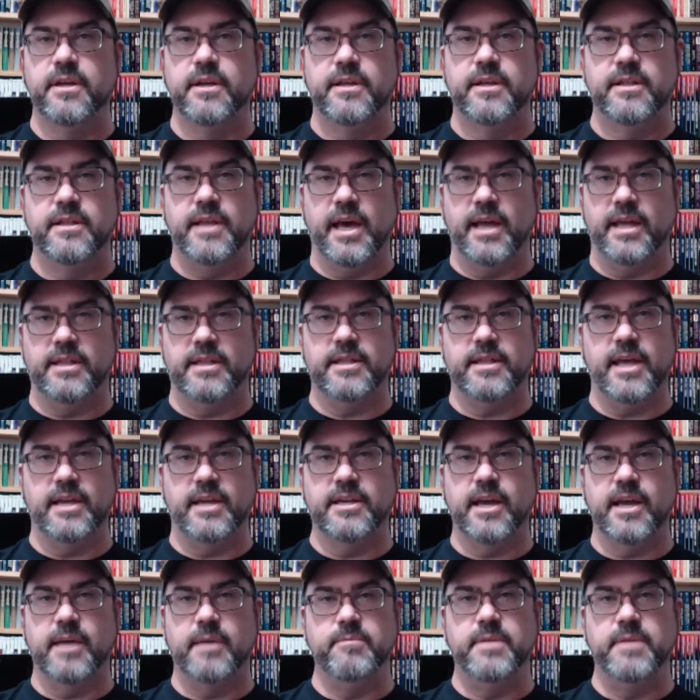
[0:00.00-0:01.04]
that
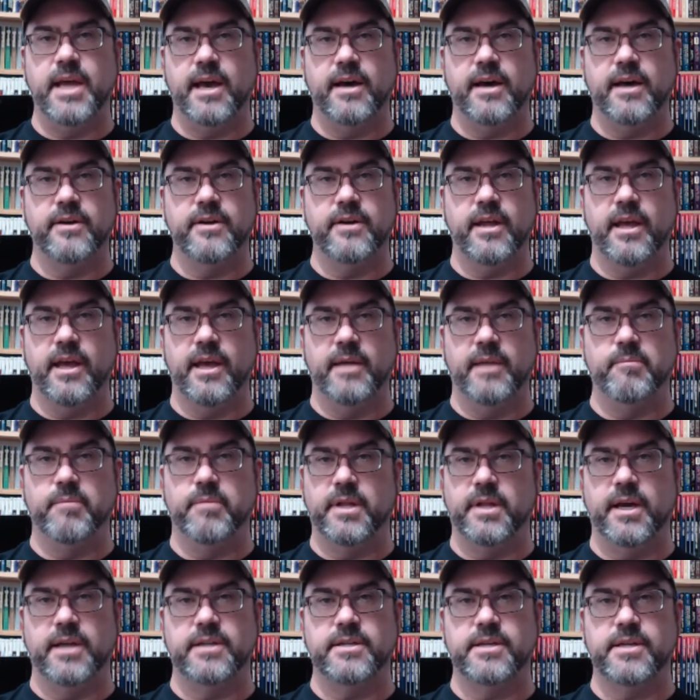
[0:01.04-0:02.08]
come down and
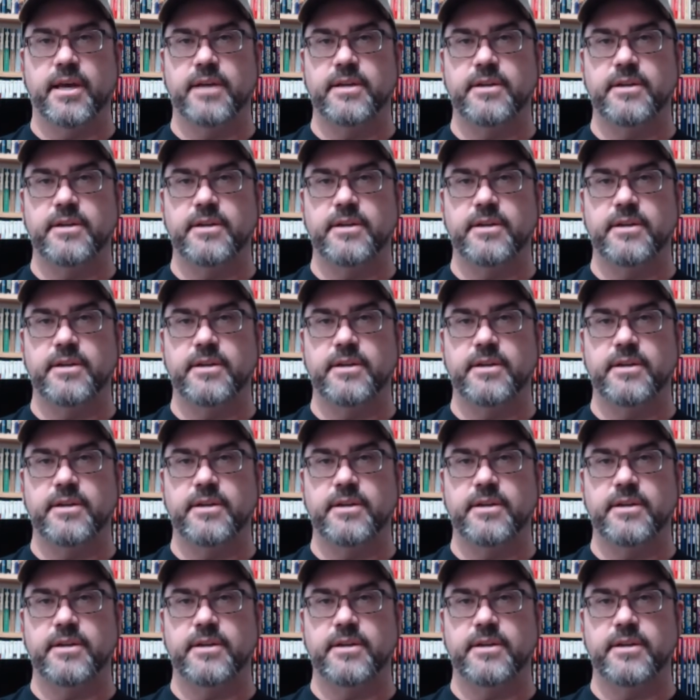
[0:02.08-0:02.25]
blindside